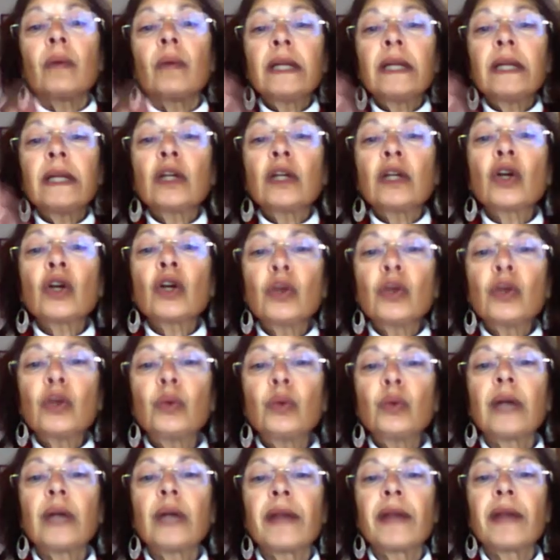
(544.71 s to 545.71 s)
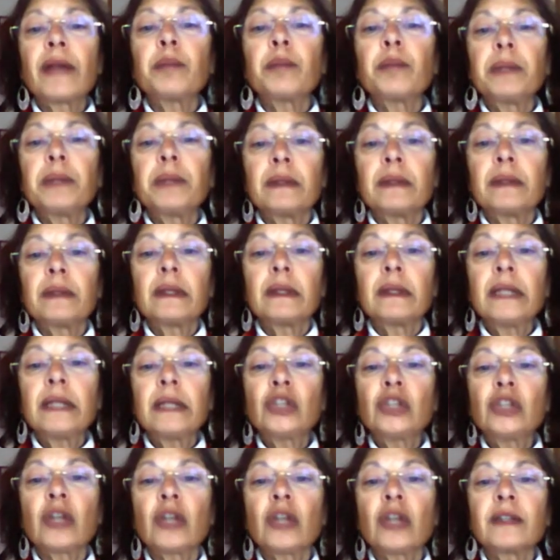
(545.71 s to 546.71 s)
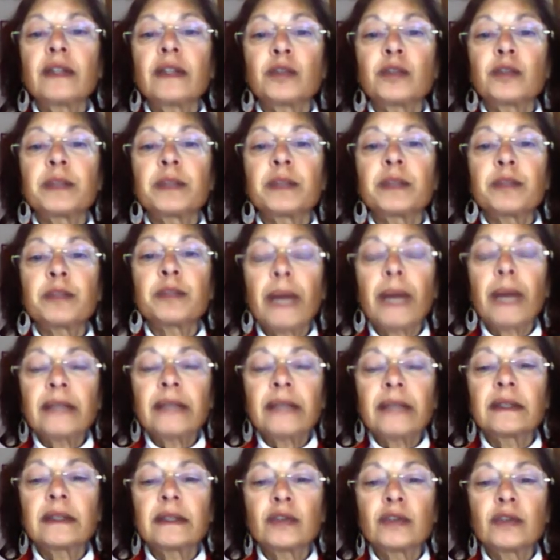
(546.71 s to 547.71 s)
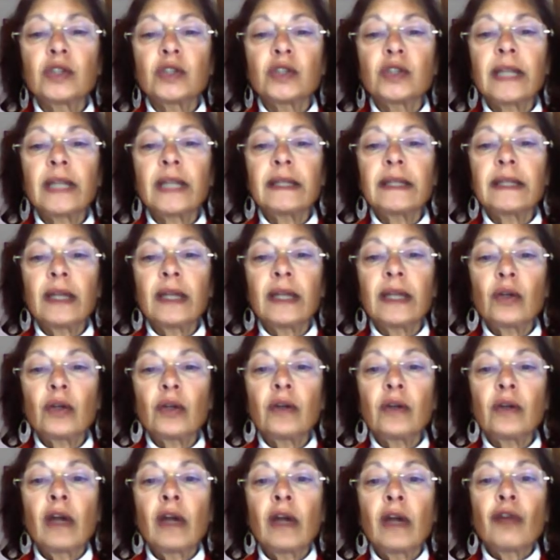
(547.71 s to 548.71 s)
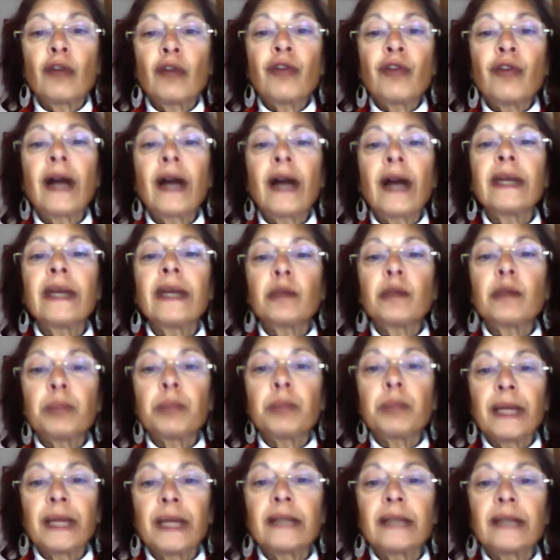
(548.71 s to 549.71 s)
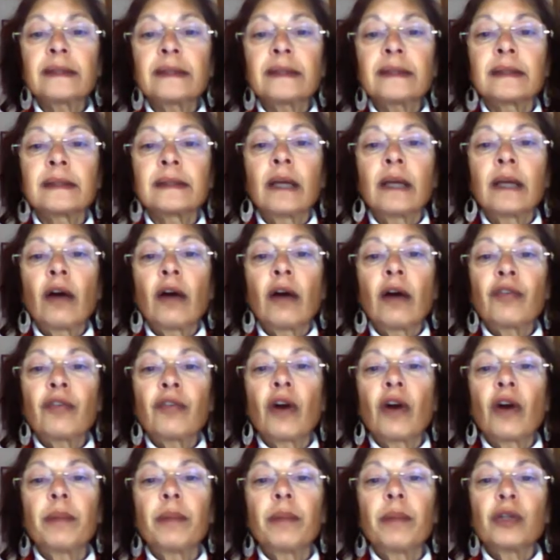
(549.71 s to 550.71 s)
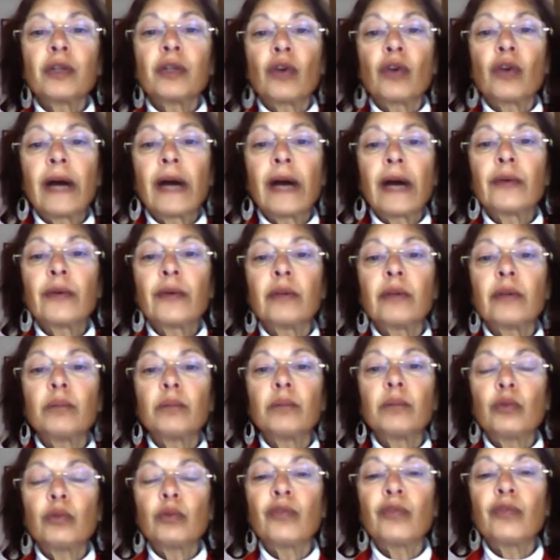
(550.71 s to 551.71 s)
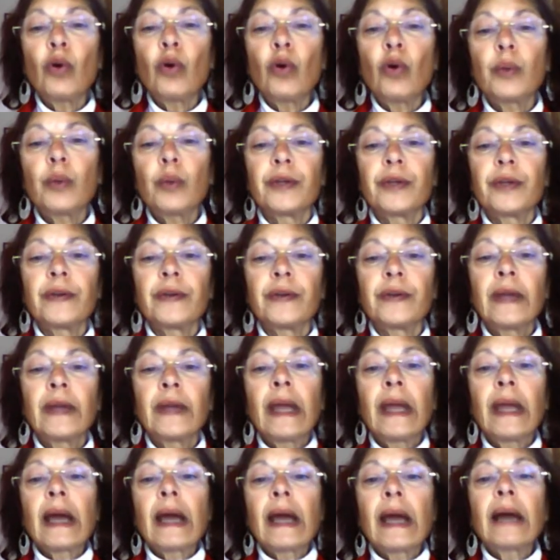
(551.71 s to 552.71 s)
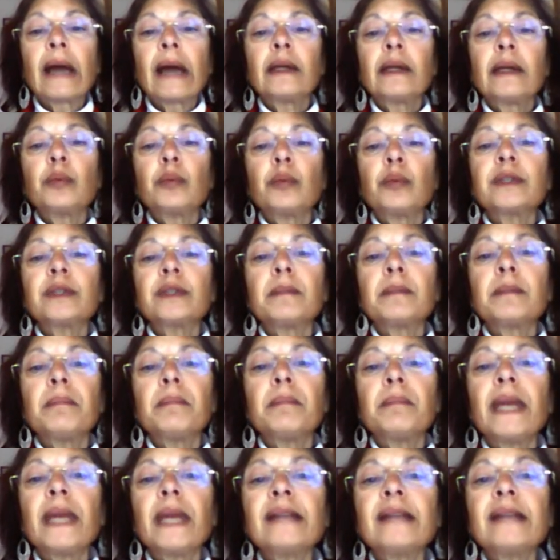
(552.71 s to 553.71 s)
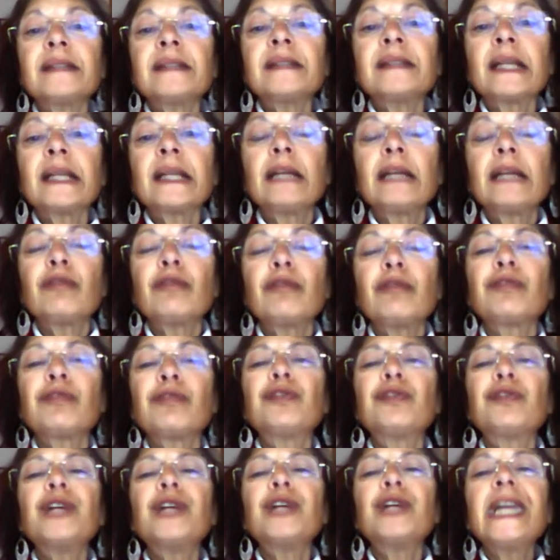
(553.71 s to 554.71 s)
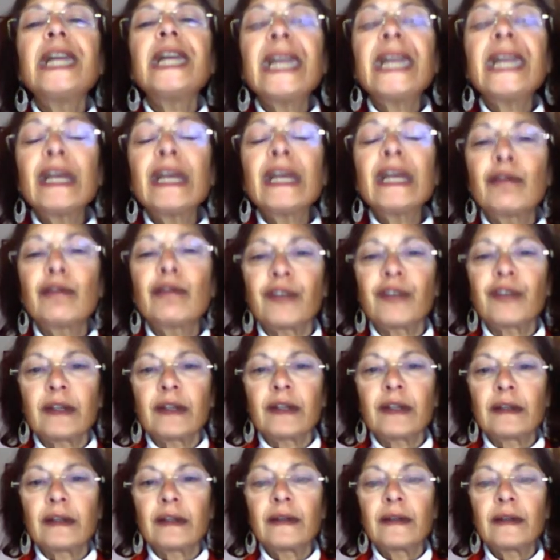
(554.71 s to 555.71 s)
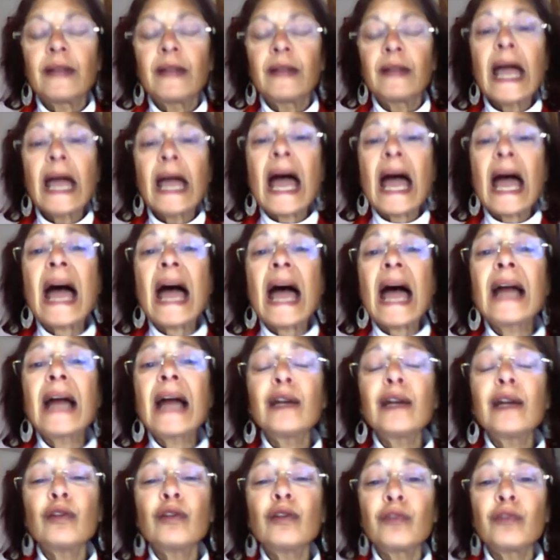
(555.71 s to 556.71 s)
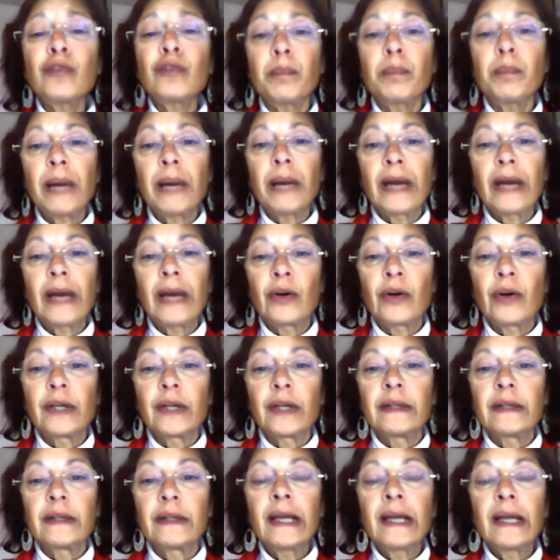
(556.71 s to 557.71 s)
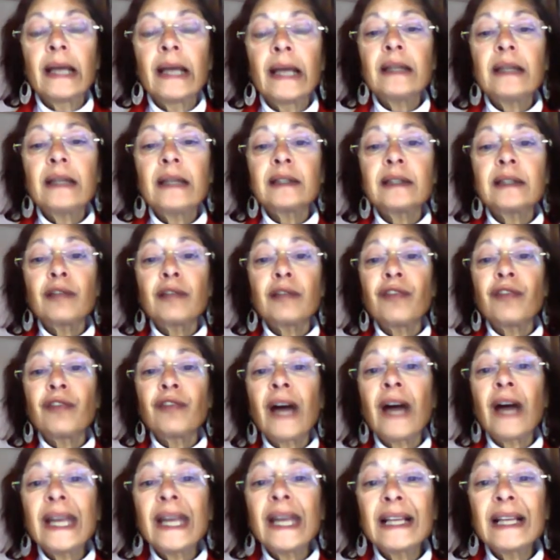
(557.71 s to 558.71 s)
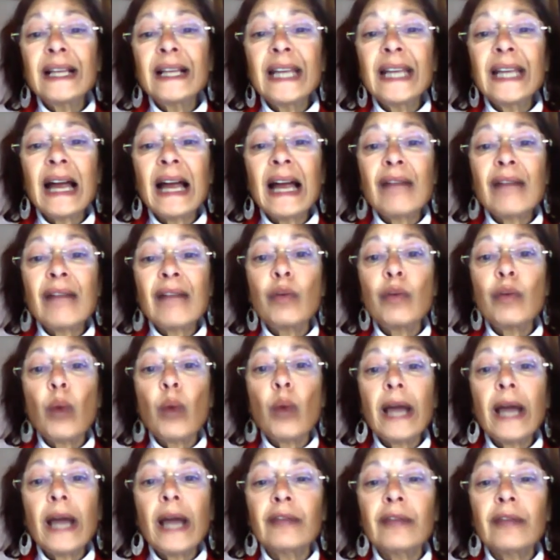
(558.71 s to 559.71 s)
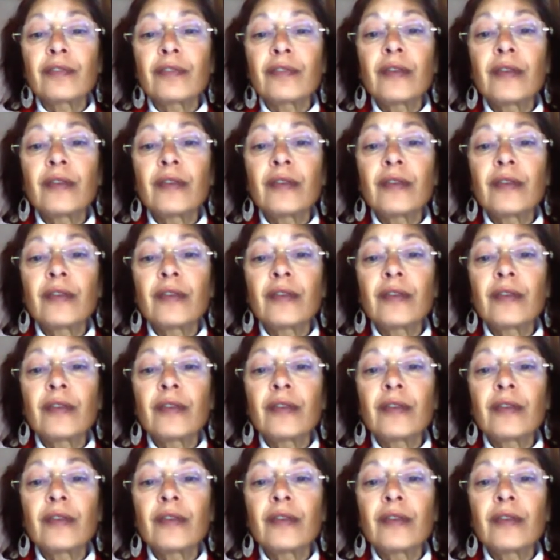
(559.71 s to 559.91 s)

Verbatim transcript: include other pe each other's perspectives so that they could find a place of common ground and move forward. And it was amazingly freeing for her and for Byron. He said, finally, I have a wife,